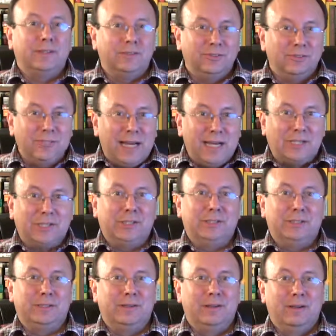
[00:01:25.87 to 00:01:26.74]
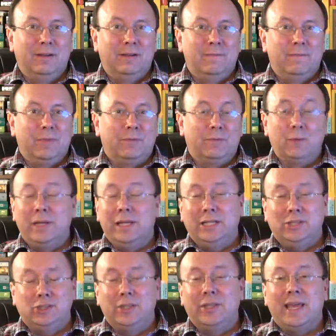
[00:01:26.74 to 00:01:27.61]
section for
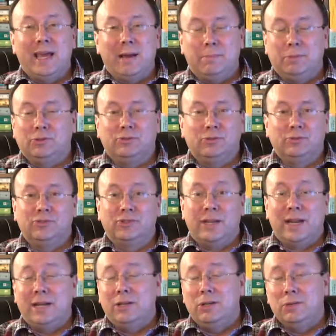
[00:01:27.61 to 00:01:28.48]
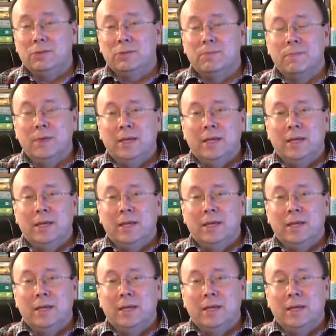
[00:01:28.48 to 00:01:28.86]
each of the episodes that I do.